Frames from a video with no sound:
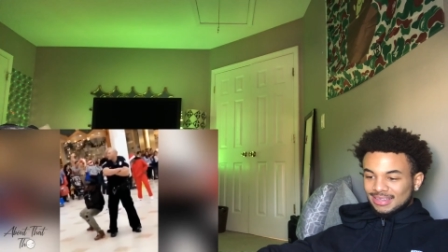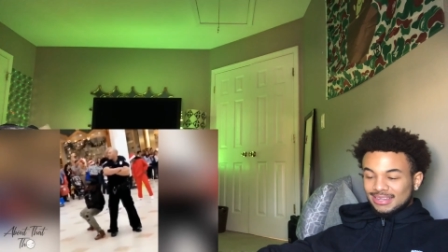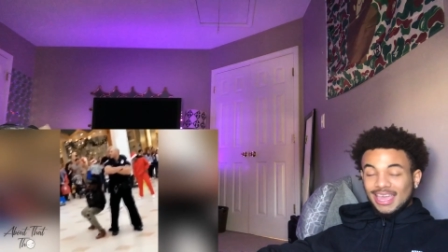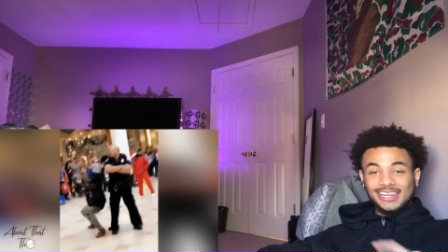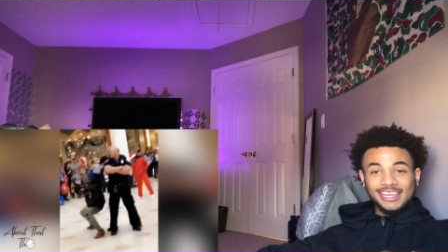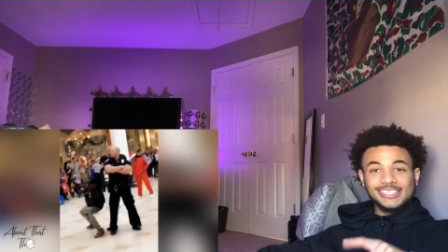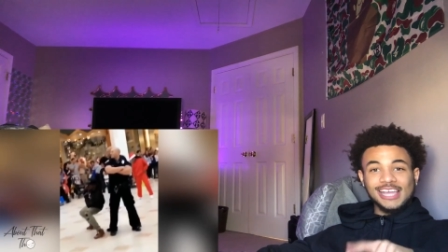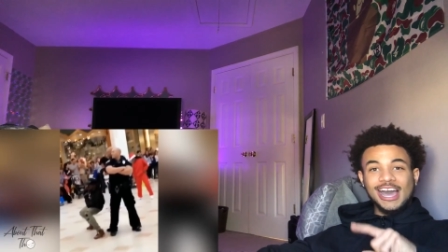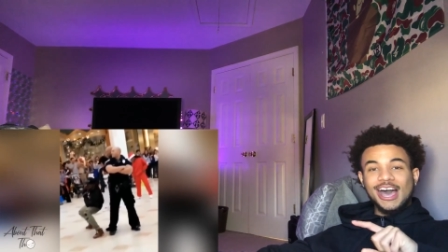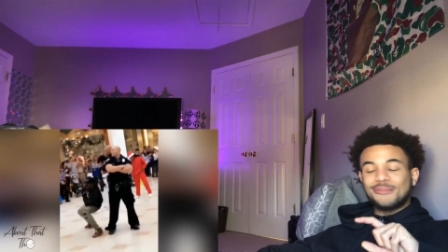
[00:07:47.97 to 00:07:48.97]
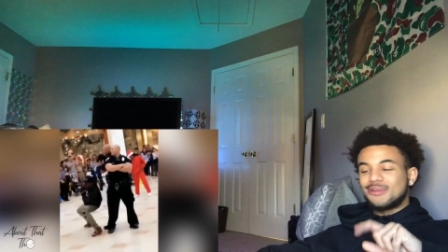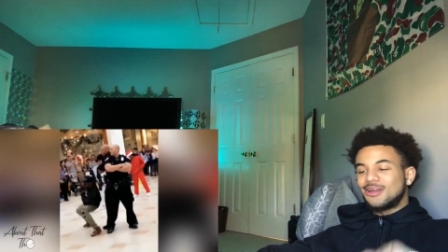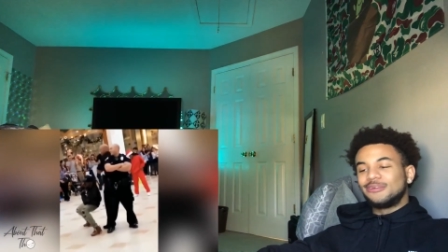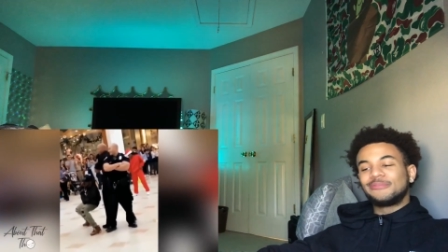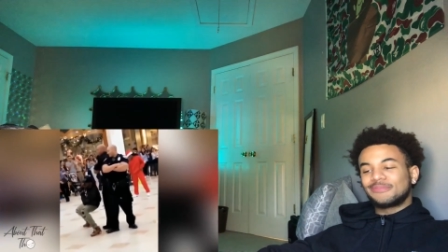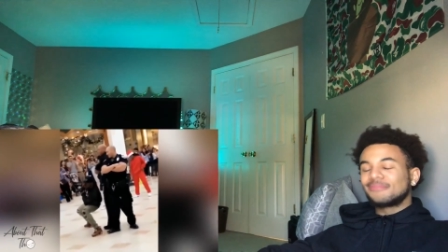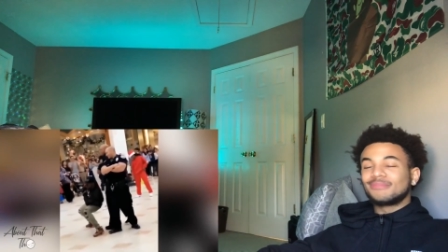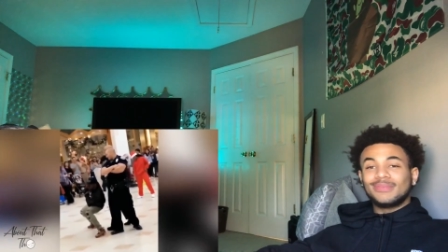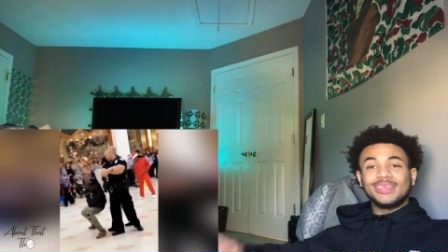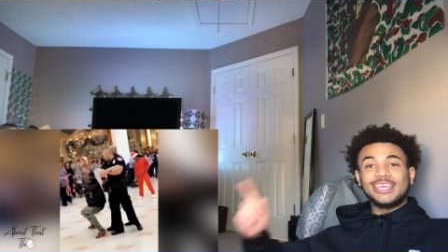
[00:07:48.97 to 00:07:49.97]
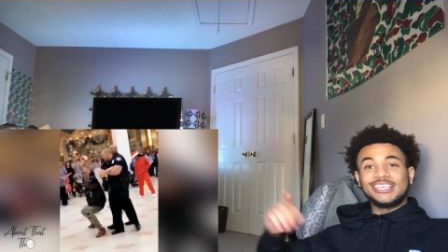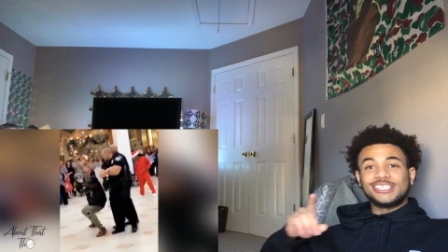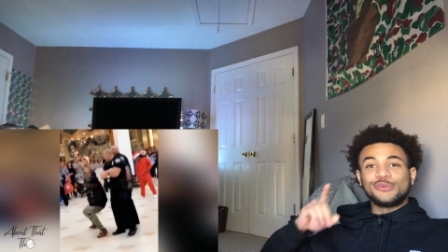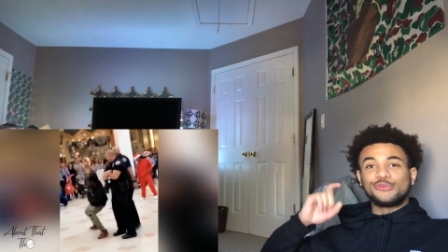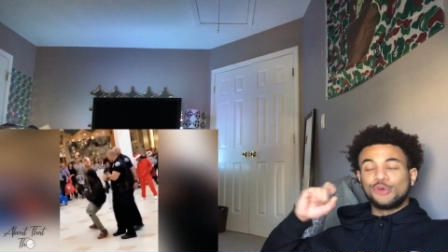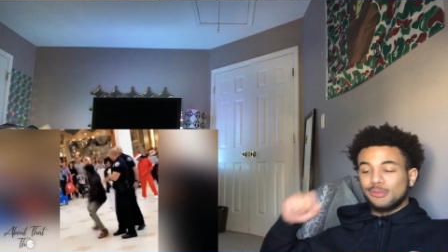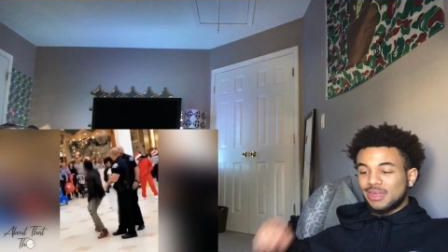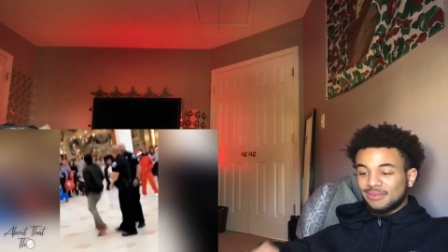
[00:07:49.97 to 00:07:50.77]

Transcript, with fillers: That nigga's an op, bro. He is an informant.